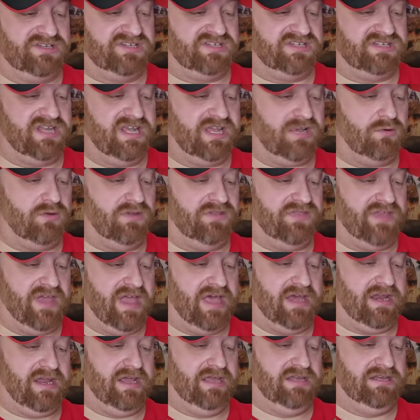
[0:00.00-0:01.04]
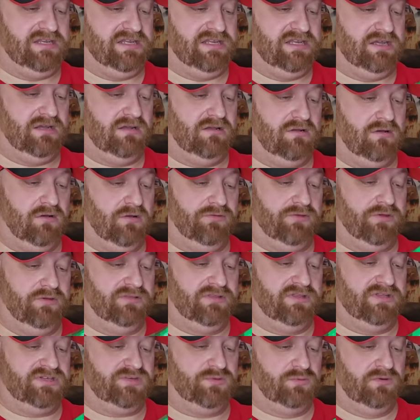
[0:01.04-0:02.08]
to stick with that idea, although
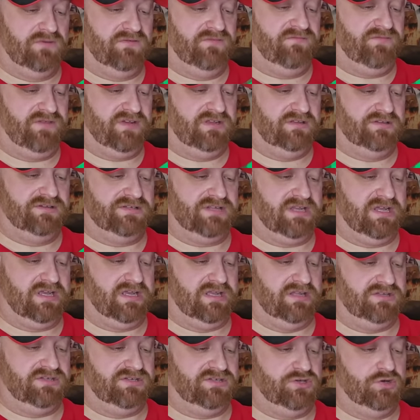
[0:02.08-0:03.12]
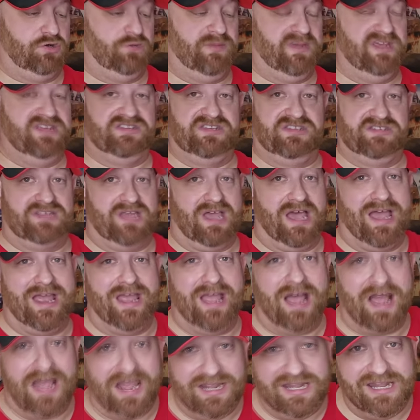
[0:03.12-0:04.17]
this one feels like it's two pieces.
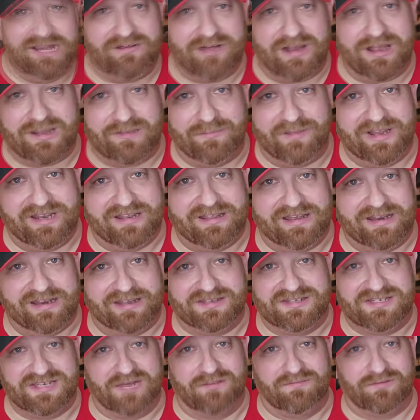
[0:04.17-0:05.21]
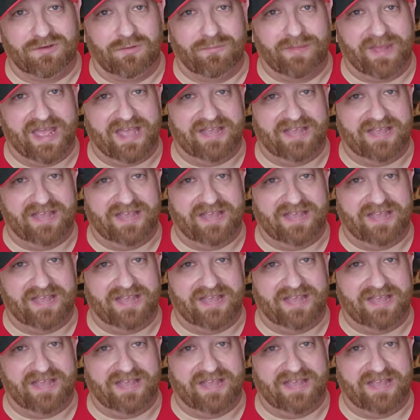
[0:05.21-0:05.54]
I highly recommend getting several